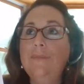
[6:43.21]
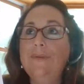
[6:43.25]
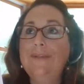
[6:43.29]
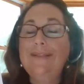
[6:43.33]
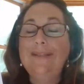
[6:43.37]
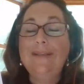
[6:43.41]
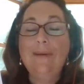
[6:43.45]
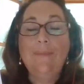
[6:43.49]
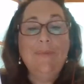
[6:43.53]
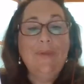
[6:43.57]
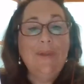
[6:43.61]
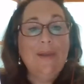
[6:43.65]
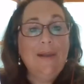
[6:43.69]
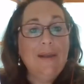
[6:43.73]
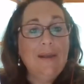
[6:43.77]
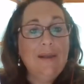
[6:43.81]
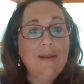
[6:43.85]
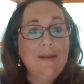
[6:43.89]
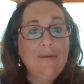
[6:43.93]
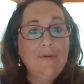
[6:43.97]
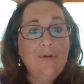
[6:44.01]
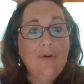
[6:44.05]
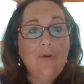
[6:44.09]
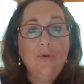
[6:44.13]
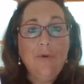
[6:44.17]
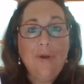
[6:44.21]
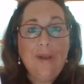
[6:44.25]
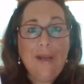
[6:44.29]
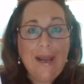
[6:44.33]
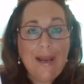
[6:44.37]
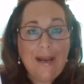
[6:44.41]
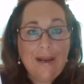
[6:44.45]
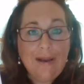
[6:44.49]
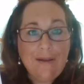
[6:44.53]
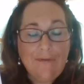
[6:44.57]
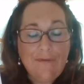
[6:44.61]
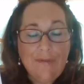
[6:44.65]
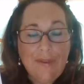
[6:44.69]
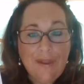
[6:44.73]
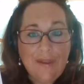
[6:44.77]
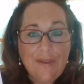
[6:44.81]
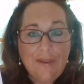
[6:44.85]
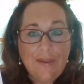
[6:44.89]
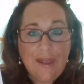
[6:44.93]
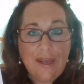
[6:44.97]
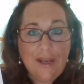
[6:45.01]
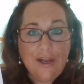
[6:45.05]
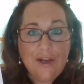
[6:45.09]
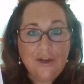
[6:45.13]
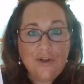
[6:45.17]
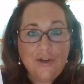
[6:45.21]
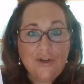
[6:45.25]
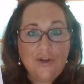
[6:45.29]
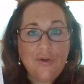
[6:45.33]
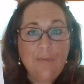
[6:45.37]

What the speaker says: something creative that they can